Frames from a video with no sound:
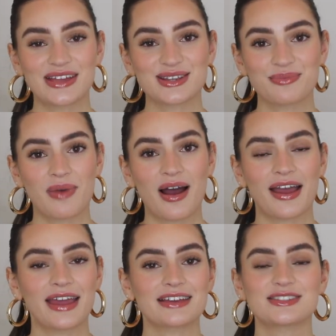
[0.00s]
it,
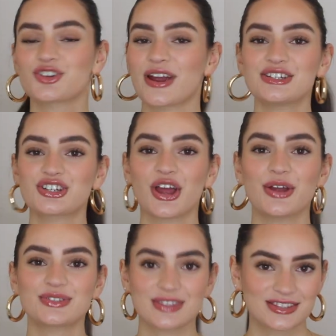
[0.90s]
my trench
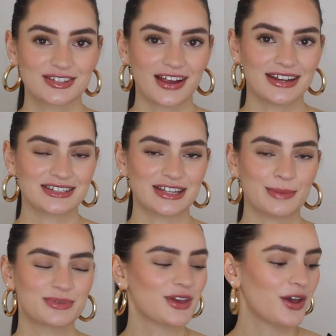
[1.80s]
coats styling
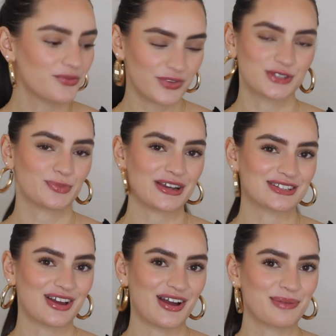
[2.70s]
tips for
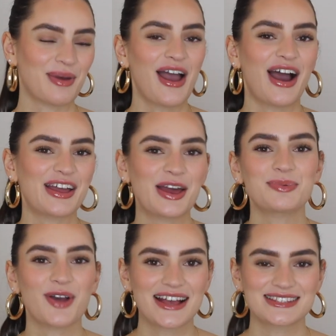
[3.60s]
springtime. I
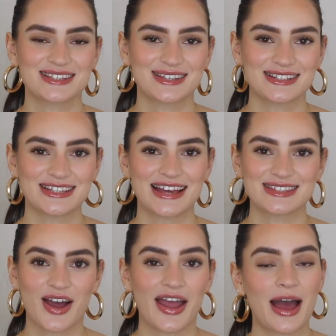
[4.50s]
hope you're as excited as
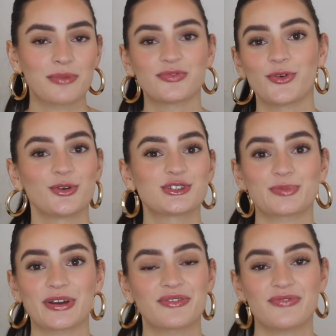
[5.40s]
I am for
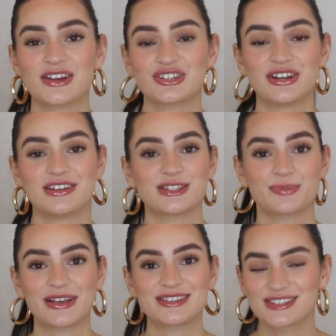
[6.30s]
spring fashion and
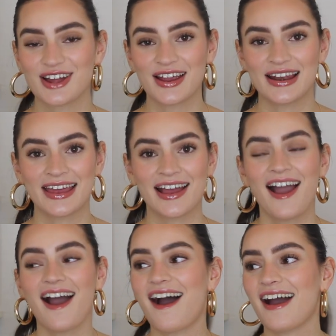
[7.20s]
spring styling.
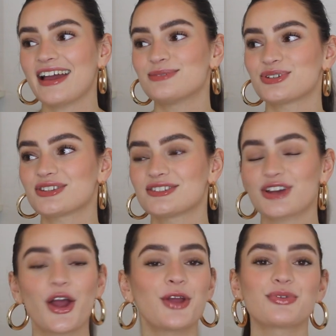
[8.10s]
I am just
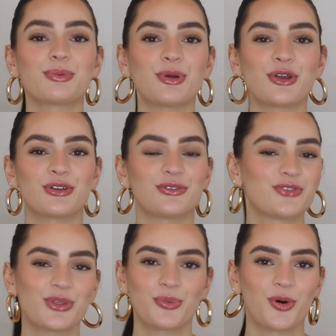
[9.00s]
over the moon
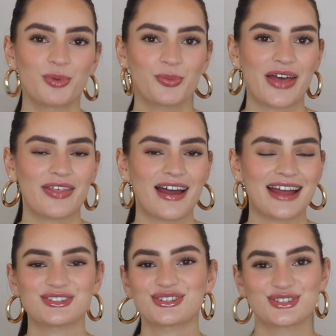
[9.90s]
for the warmer weather
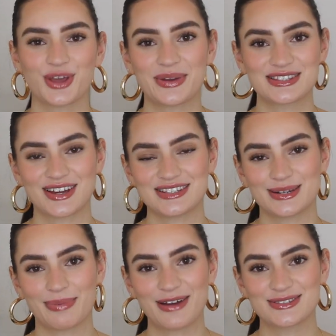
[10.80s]
and just so excited
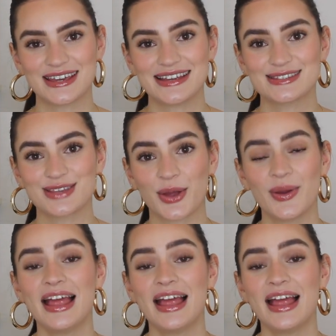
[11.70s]
about it. So